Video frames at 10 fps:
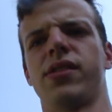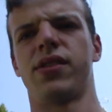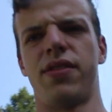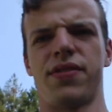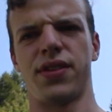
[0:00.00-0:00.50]
don't
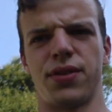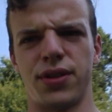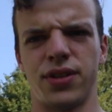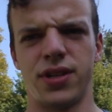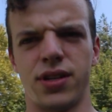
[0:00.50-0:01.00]
know if you
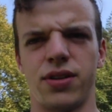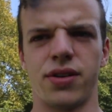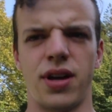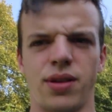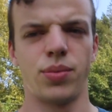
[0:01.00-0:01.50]
could tell or
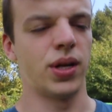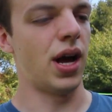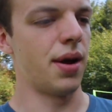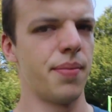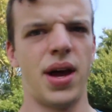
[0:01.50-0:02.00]
not, but
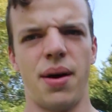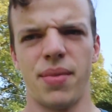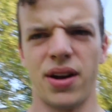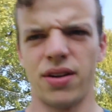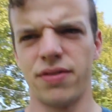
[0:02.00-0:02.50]
I'm at
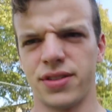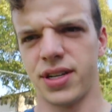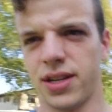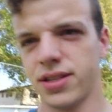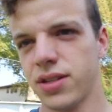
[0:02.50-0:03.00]
my girlfriend's
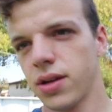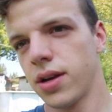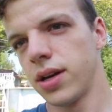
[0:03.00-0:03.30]
house.